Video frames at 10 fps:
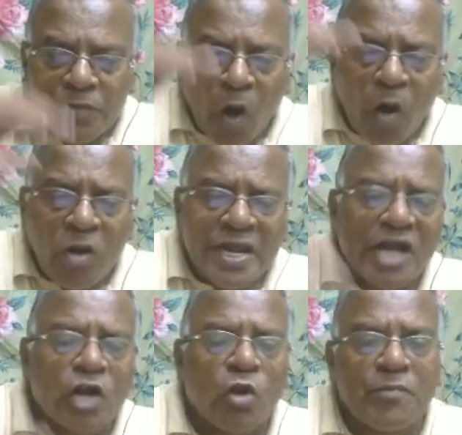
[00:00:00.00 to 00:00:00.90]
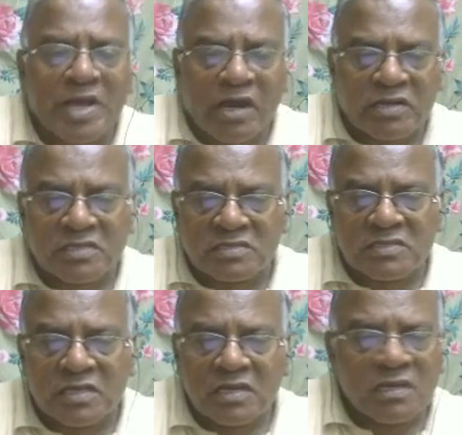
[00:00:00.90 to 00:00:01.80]
beyond economic
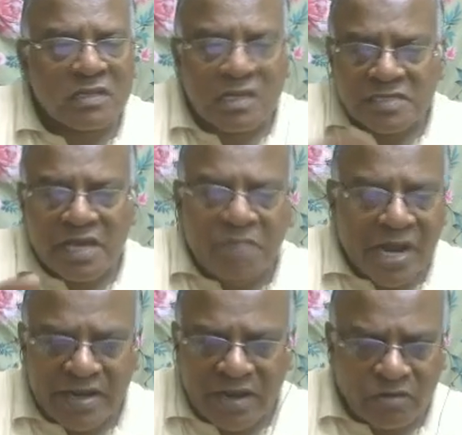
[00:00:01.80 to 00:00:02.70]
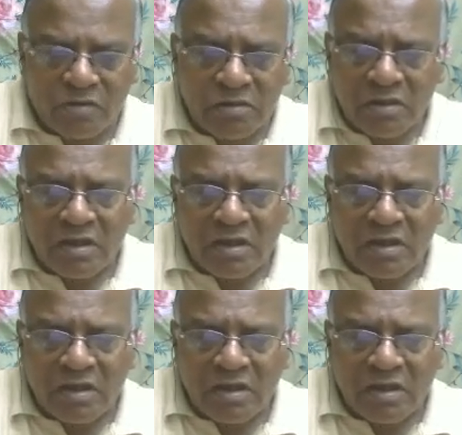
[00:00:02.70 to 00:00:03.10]
concerns. The same idea, no?